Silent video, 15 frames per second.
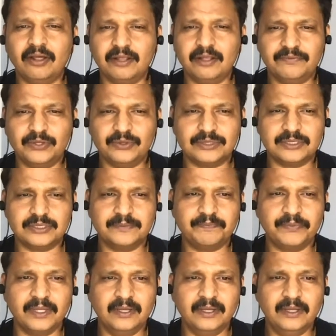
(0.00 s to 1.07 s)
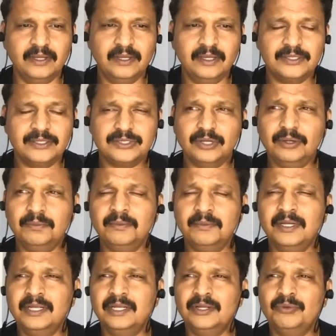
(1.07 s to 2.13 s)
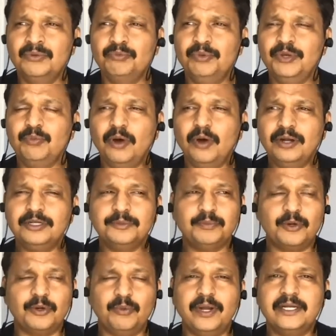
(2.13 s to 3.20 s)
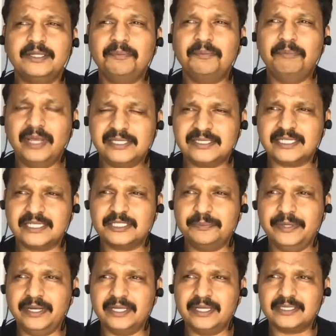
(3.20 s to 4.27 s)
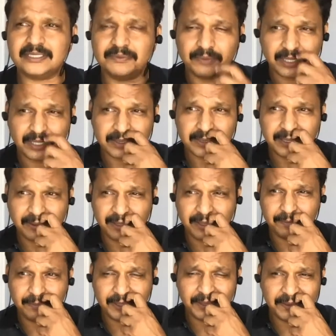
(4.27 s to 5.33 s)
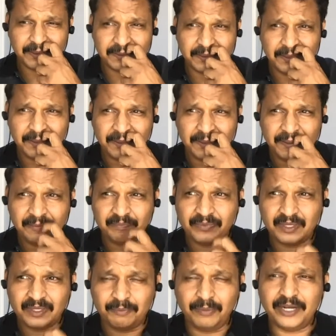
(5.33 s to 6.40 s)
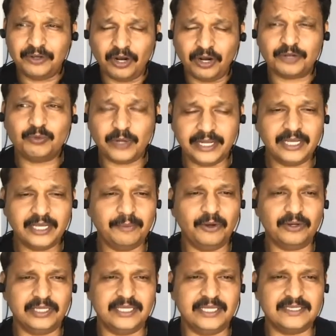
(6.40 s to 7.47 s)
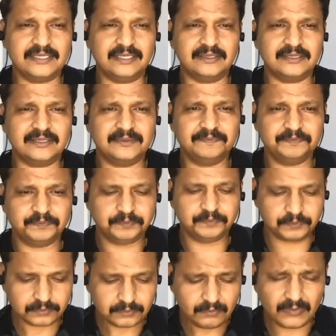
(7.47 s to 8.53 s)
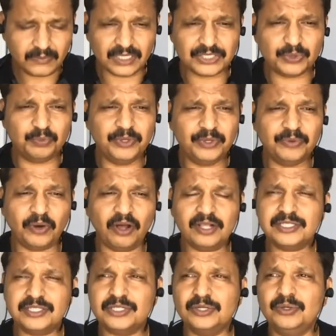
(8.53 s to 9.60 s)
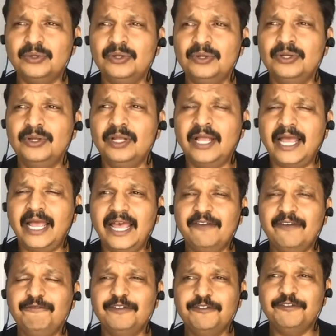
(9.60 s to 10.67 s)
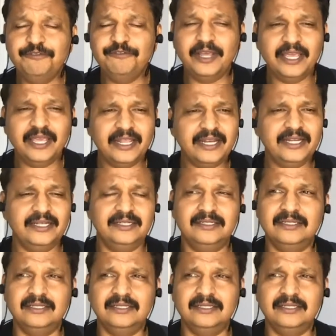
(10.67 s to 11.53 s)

of those. So we want to provide the best experience for our developer by not worrying about these things. So we also have a varied